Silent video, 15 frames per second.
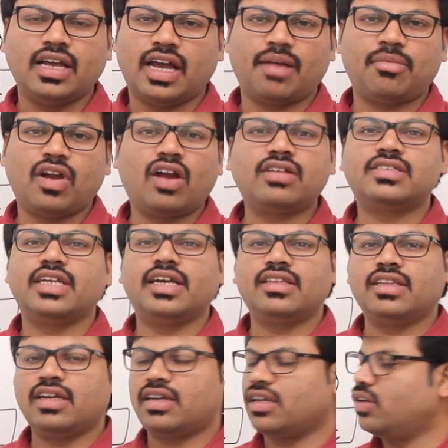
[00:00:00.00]
I'm not saying
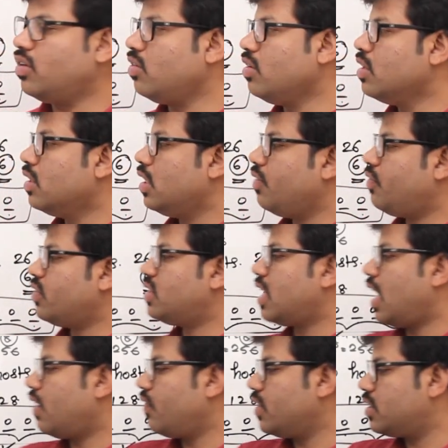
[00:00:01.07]
that if you
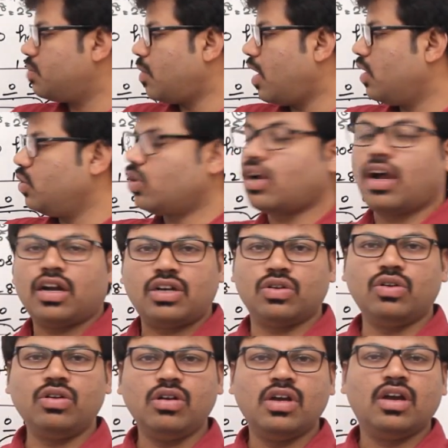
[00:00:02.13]
start with small you can't
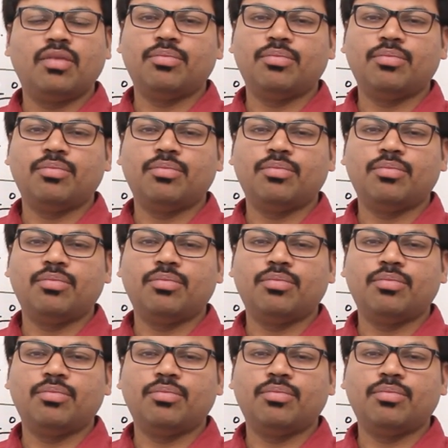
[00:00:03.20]
do,